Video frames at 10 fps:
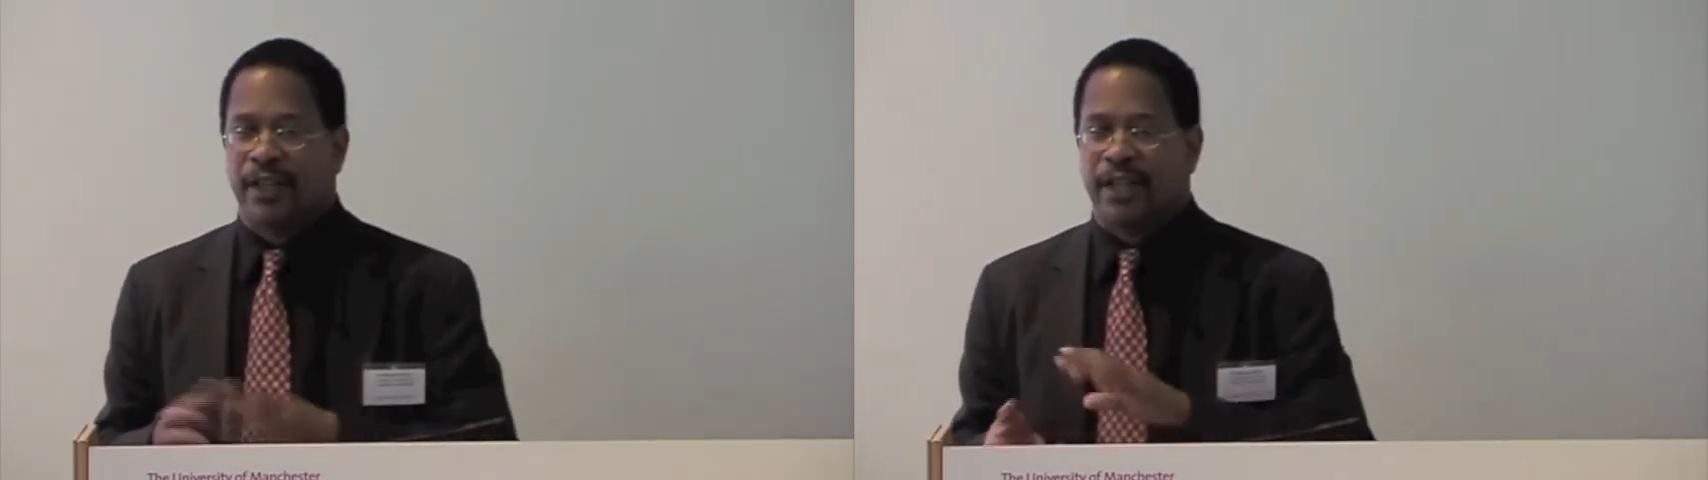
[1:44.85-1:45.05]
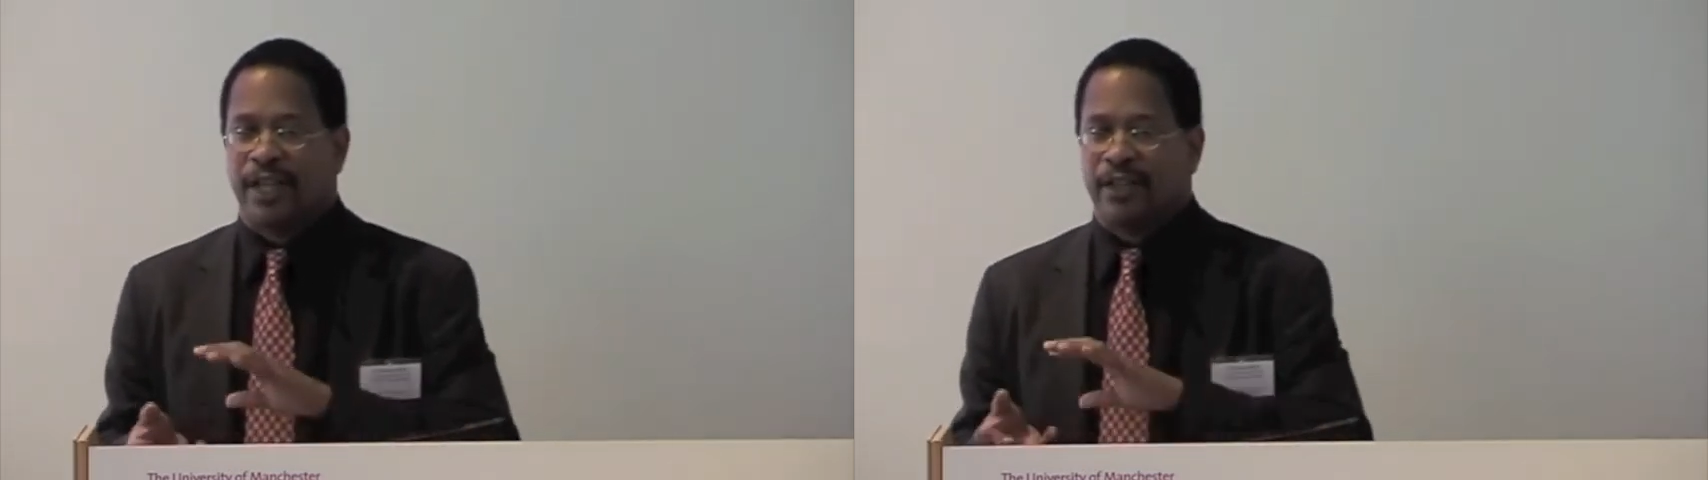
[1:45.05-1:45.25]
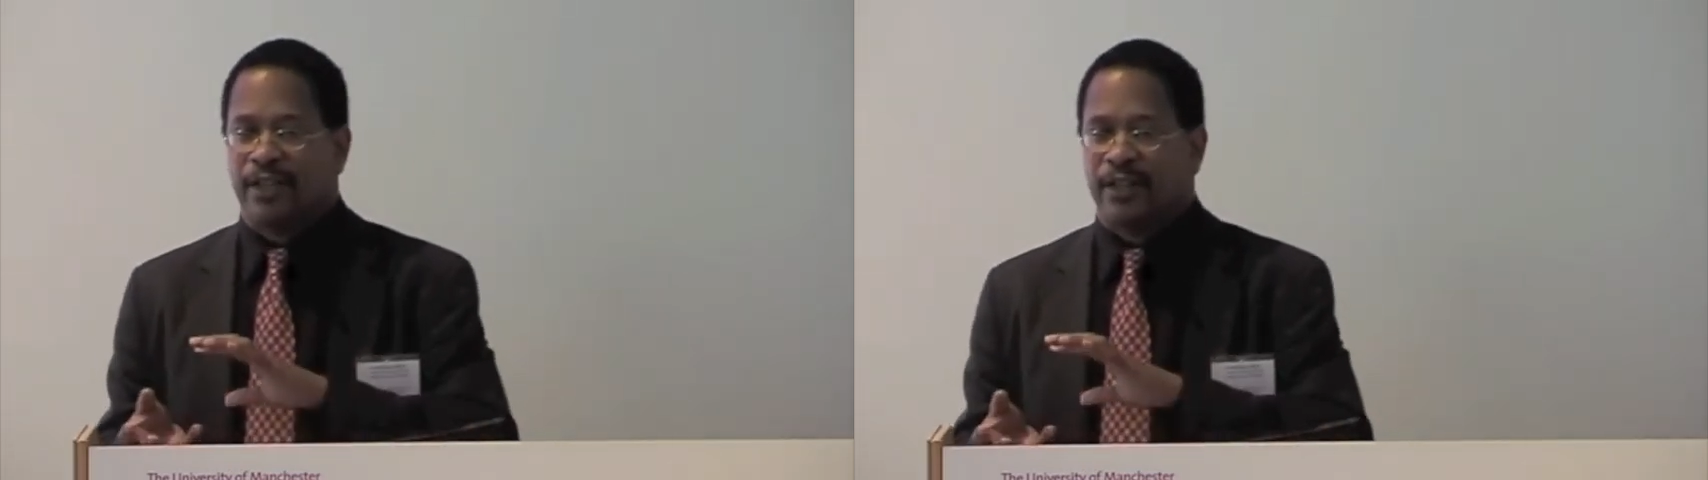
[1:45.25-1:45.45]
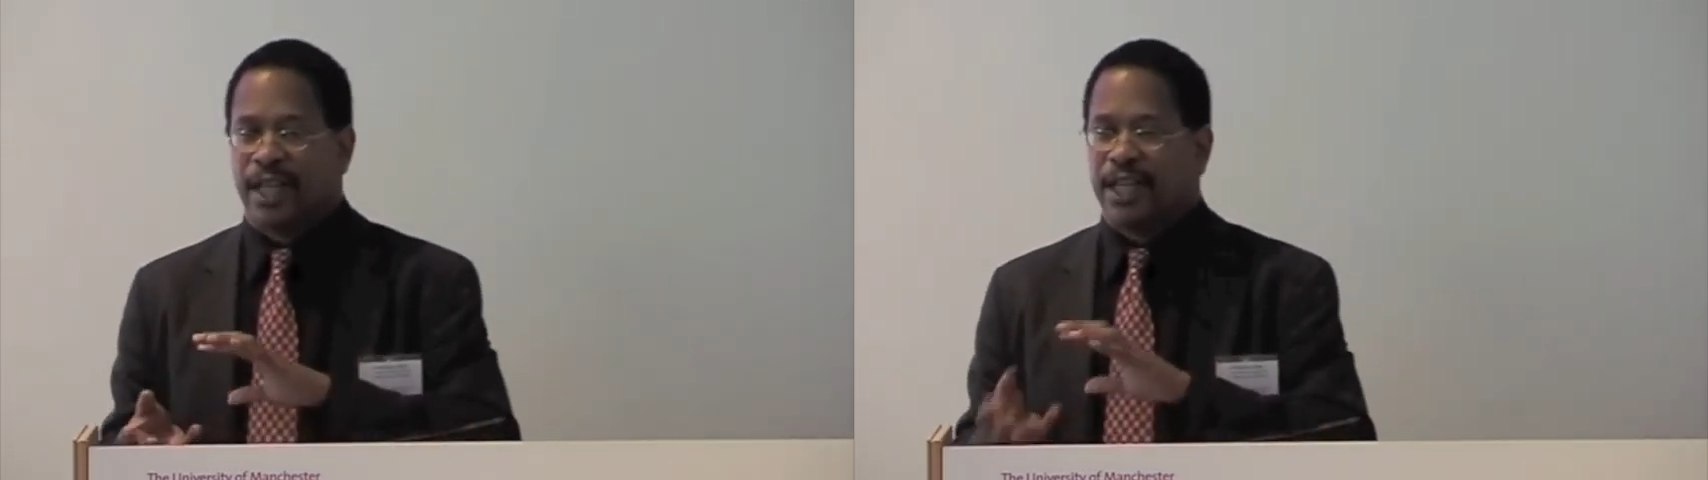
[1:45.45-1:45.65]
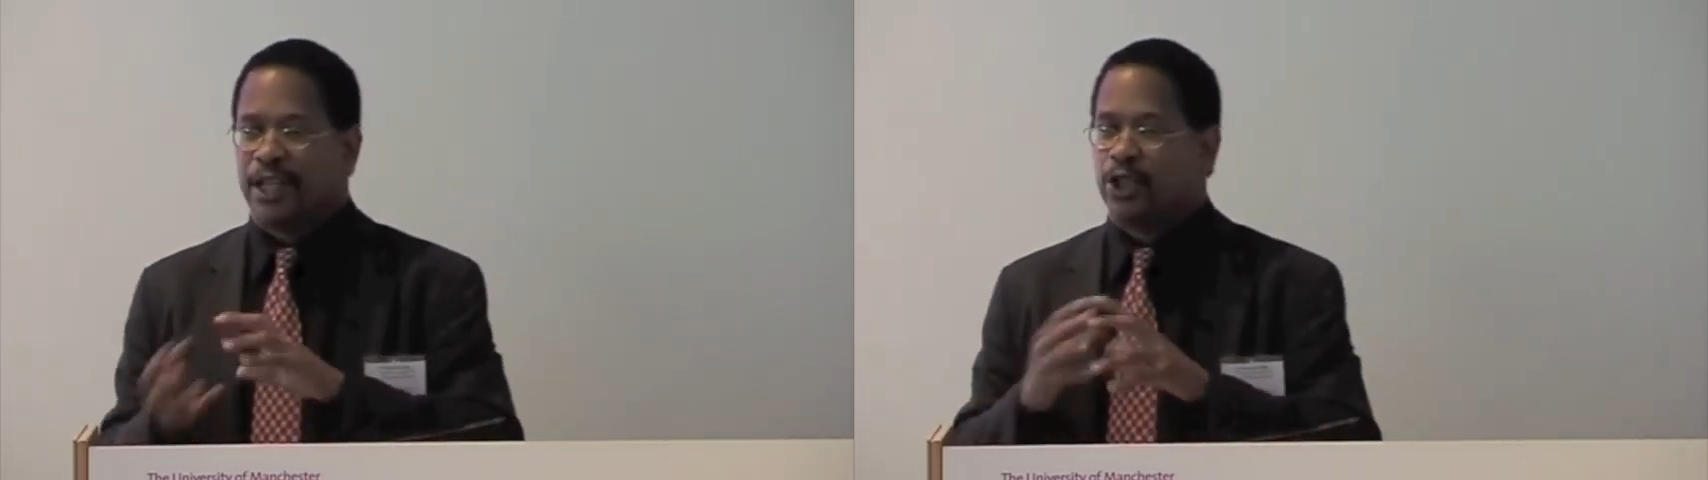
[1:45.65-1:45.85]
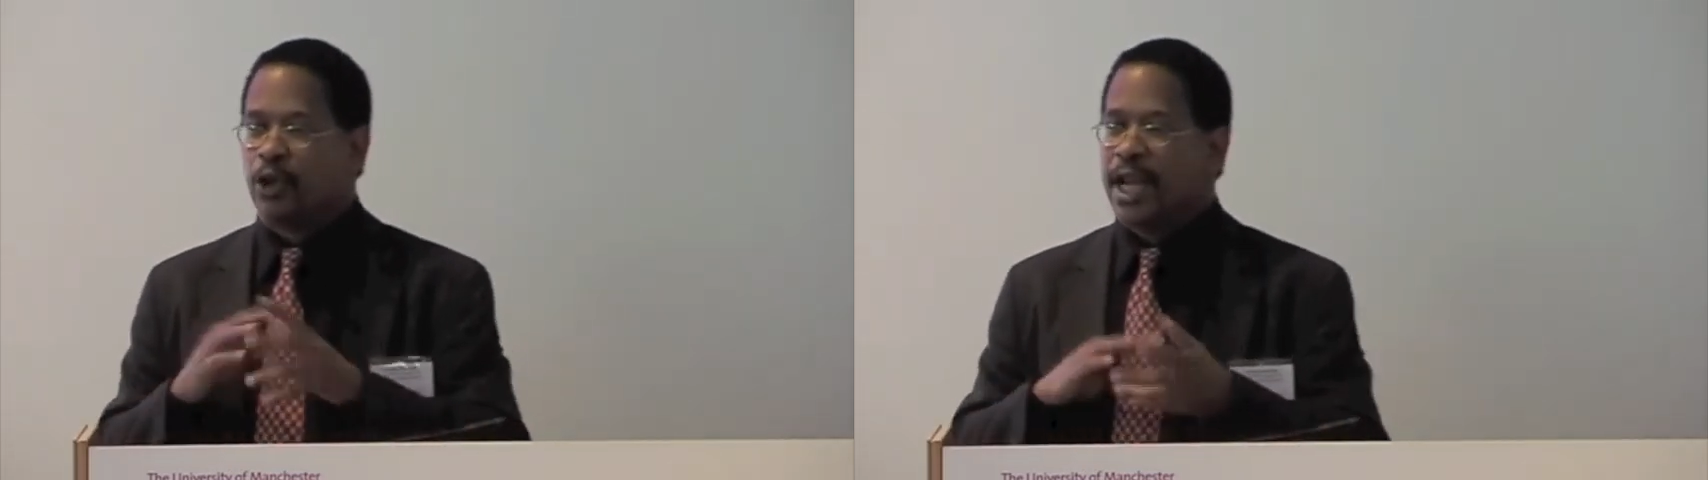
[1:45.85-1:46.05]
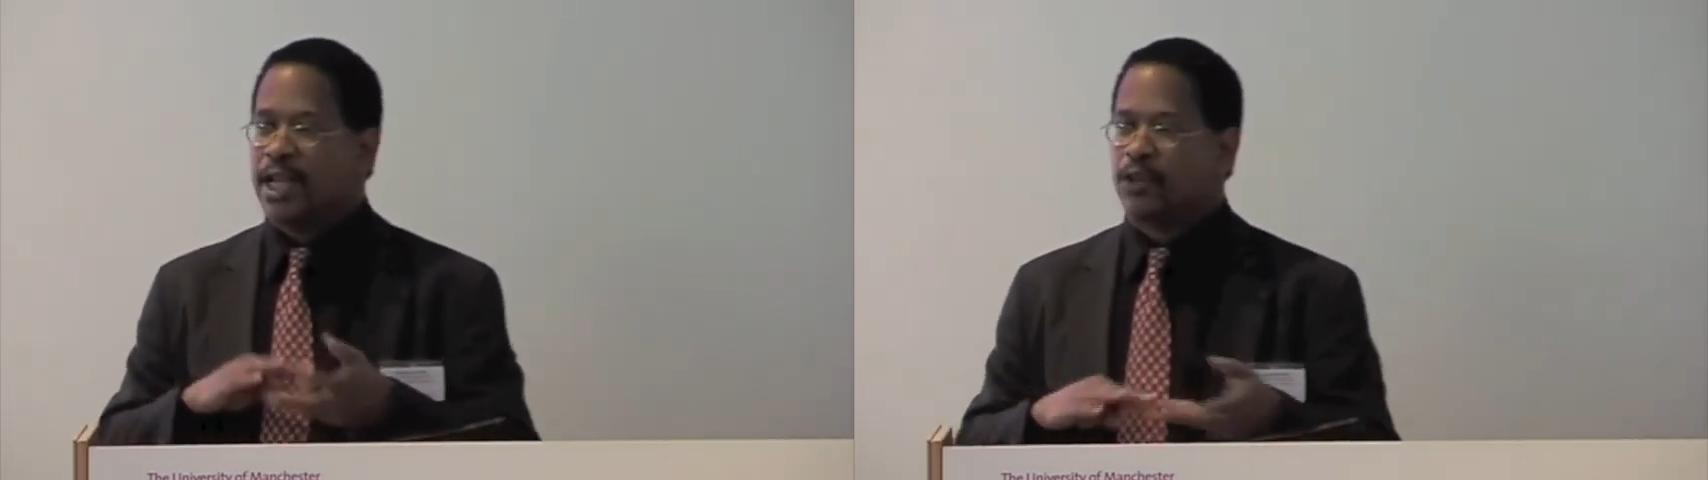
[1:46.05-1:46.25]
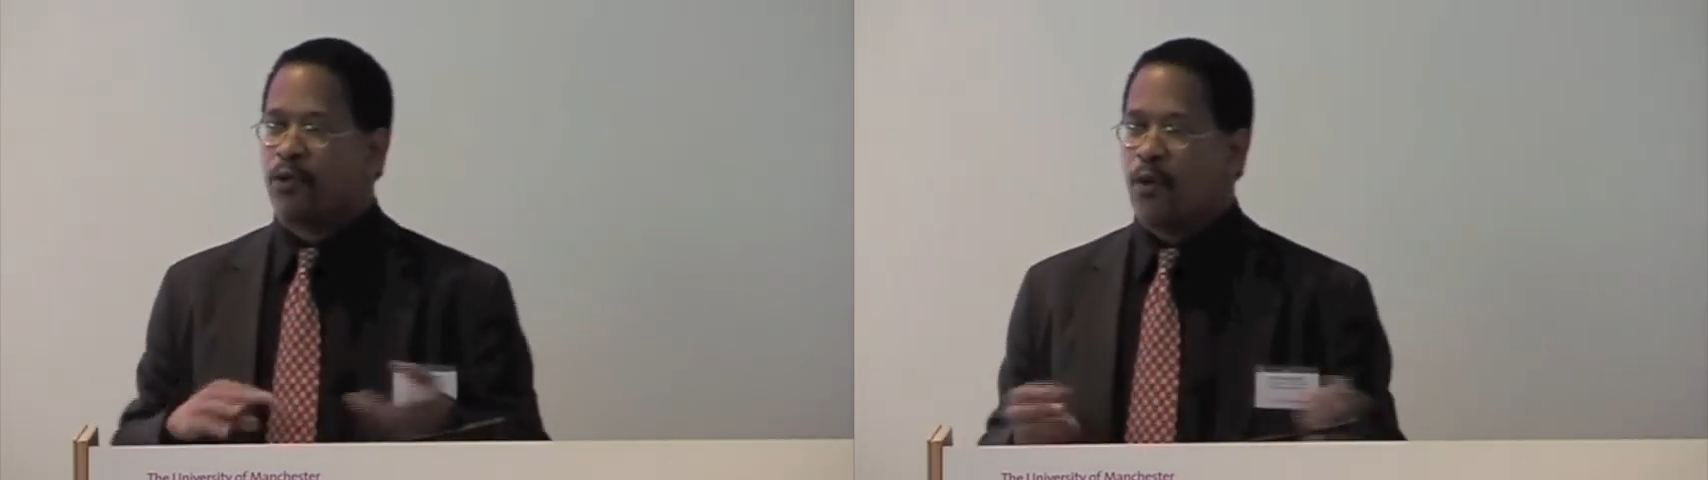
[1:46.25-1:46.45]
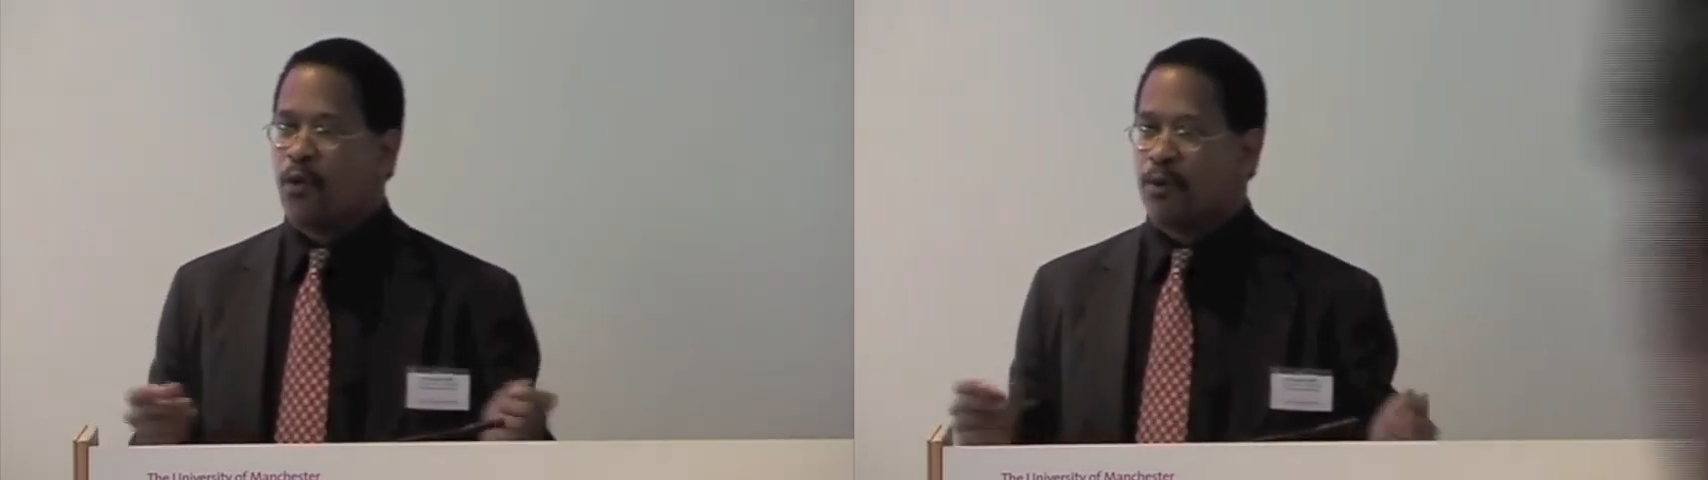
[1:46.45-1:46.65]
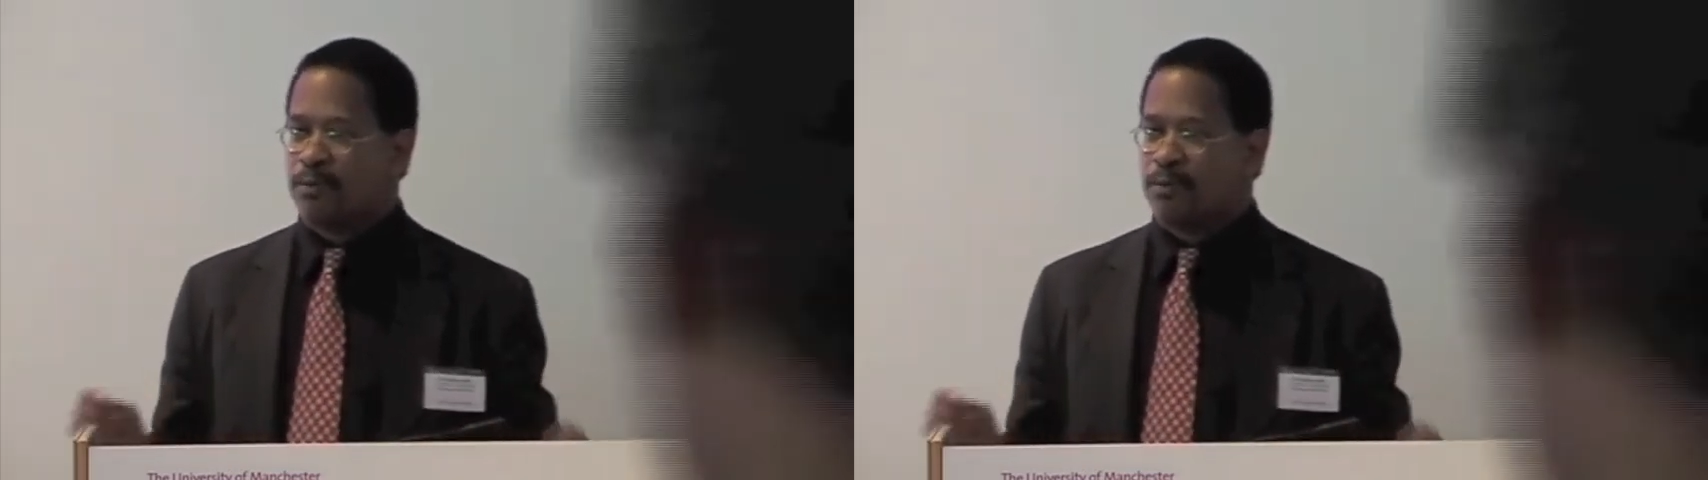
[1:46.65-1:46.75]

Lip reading: then they get transformed